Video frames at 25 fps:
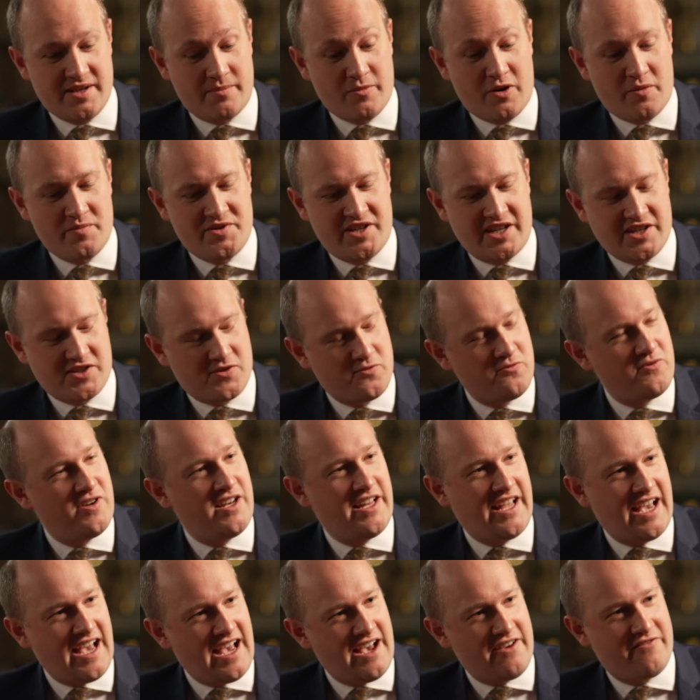Some objects
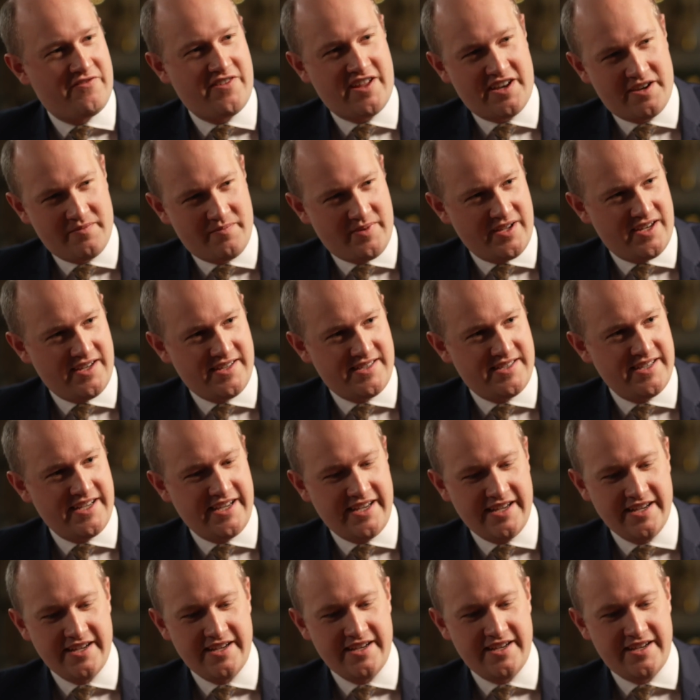really have that
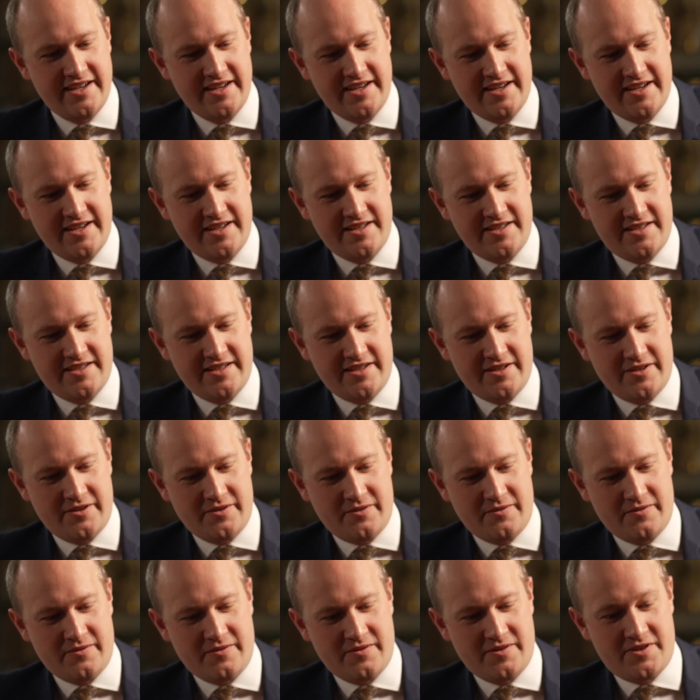ability
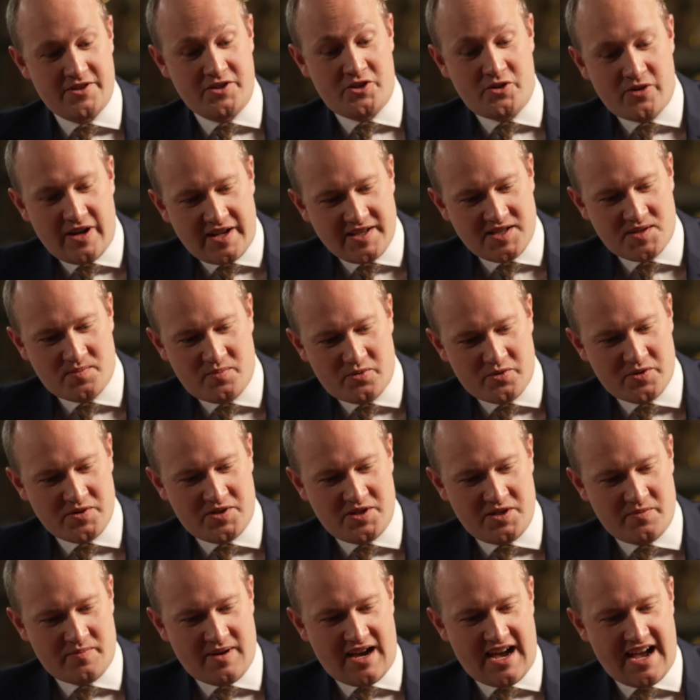to, to
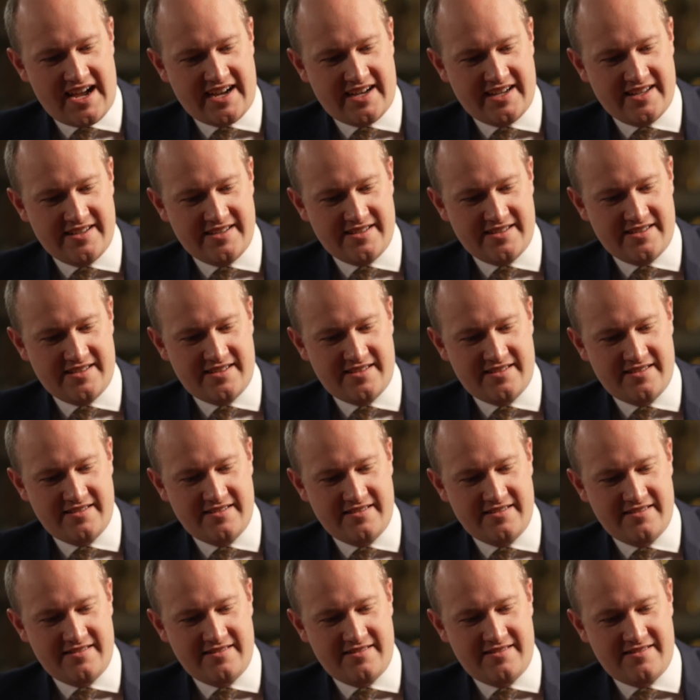transport you back and
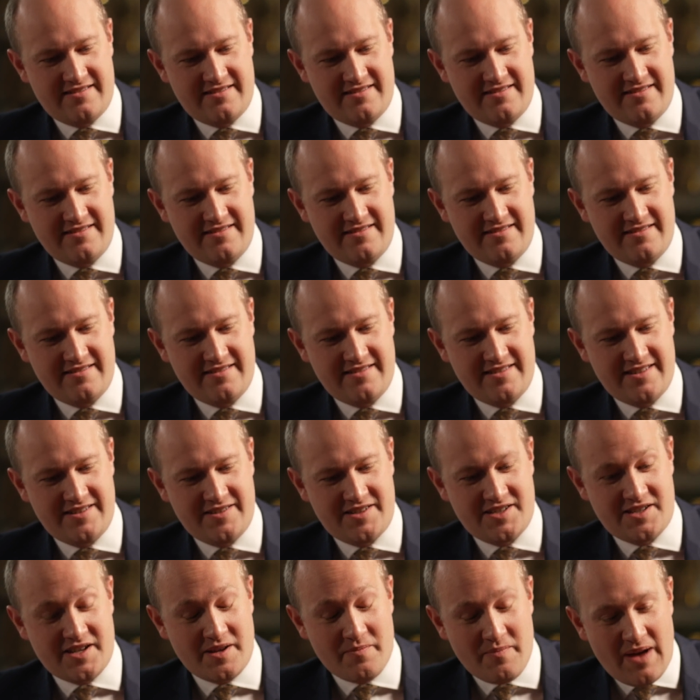
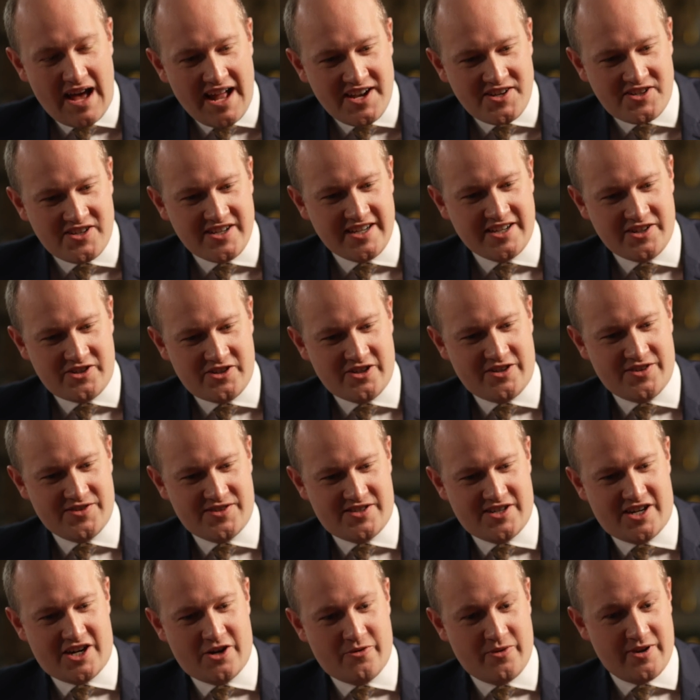just imagining Charles
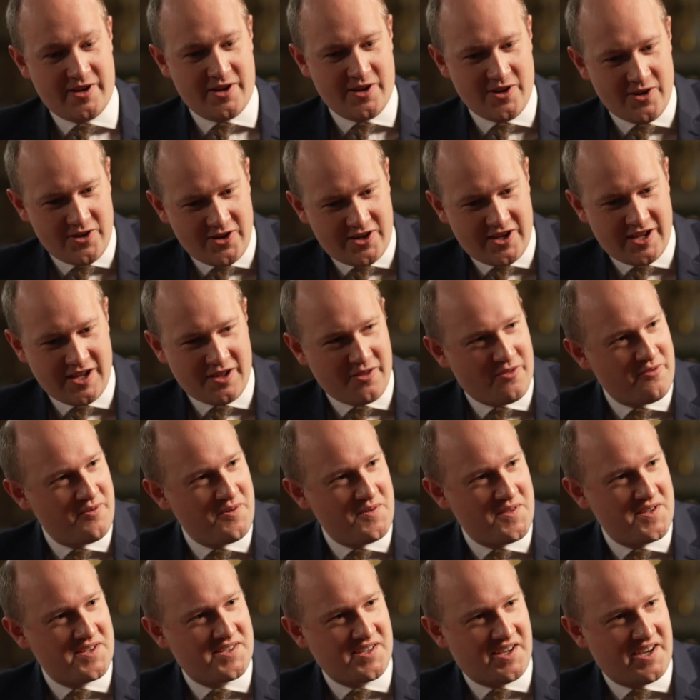Darwin looking
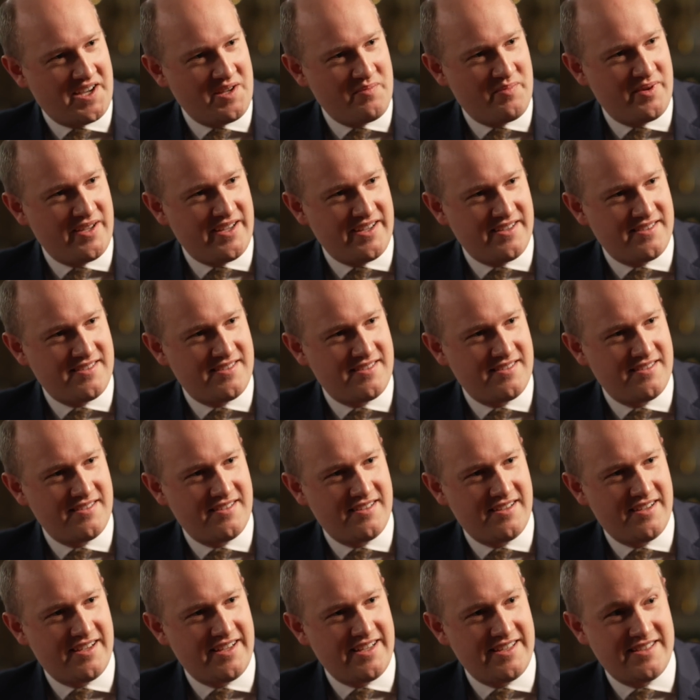through this eyepiece
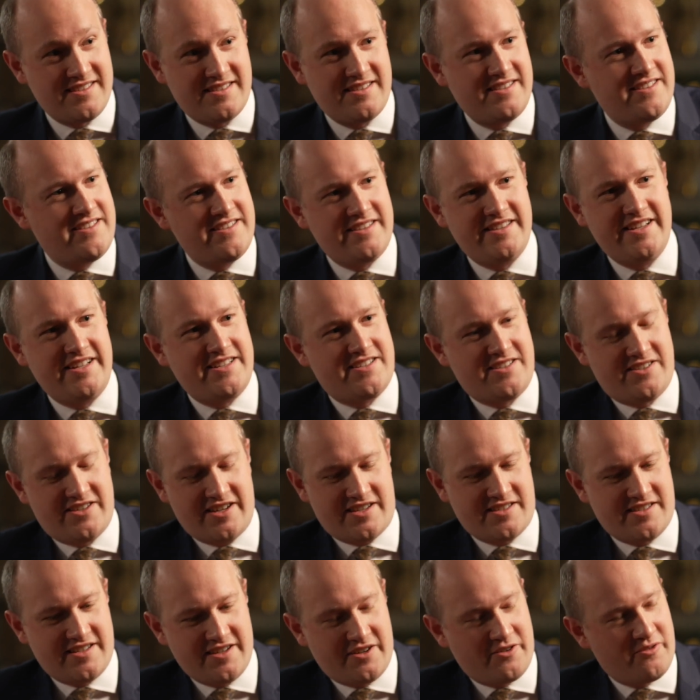is it's
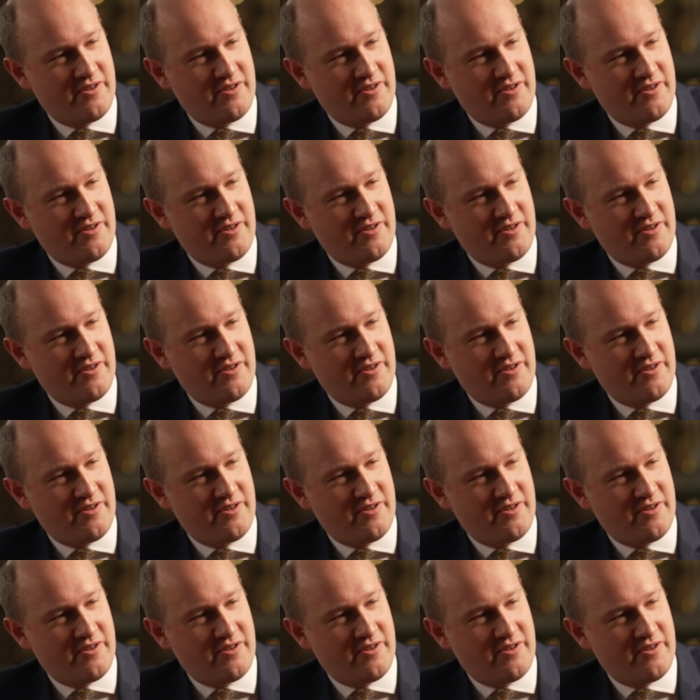just